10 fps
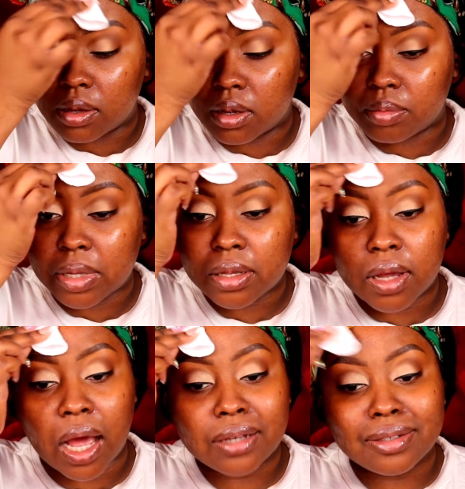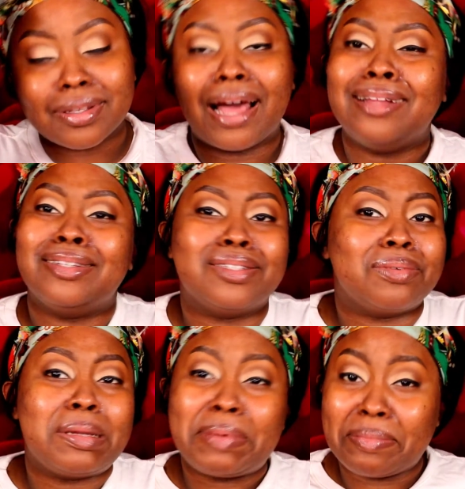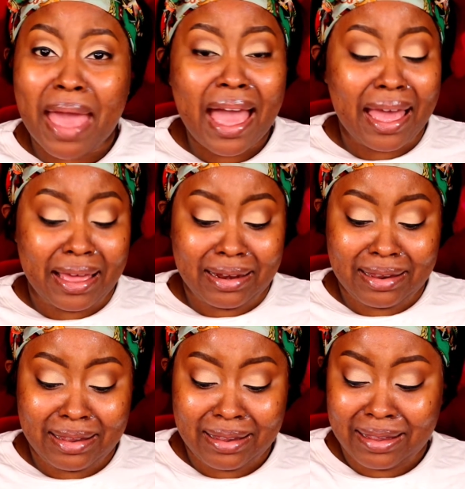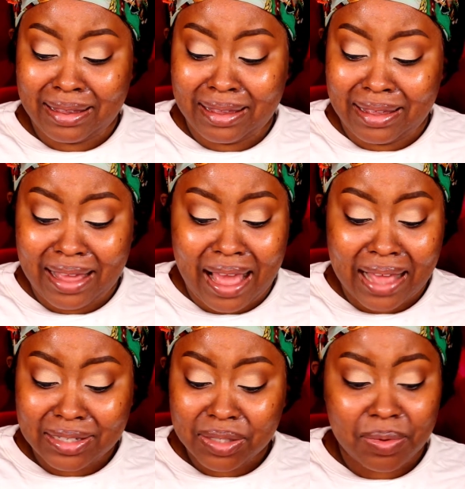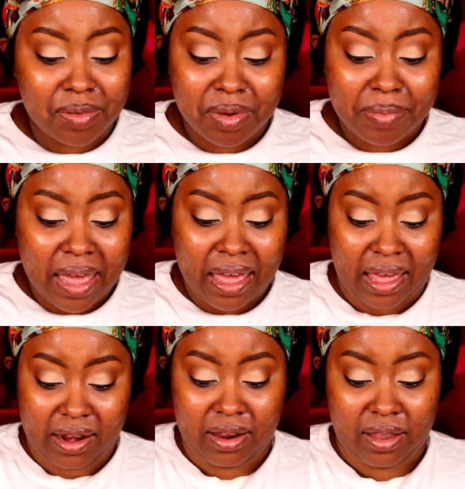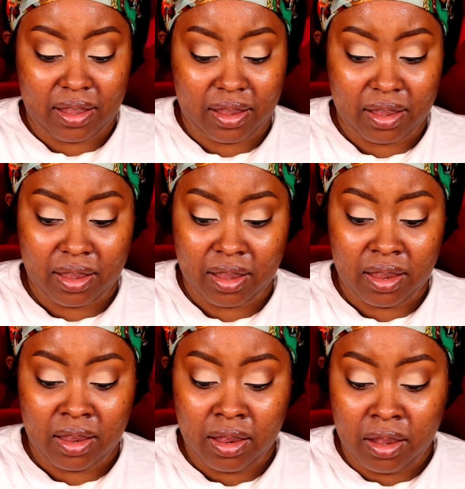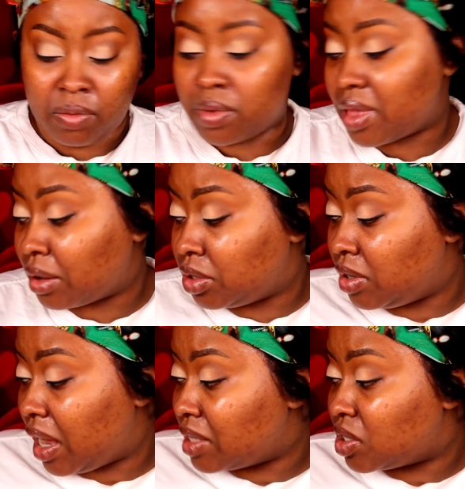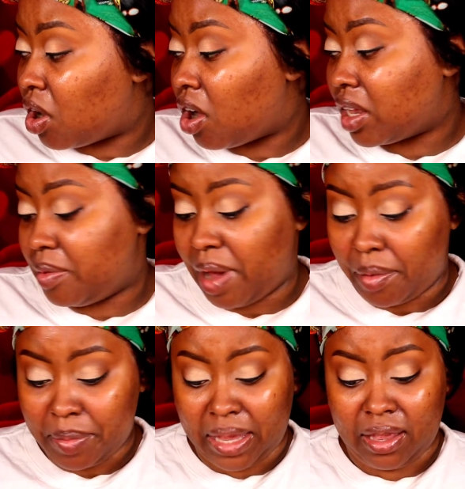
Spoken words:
I'm like, I just want to be mad. I just want to be mad without you guys talking about me.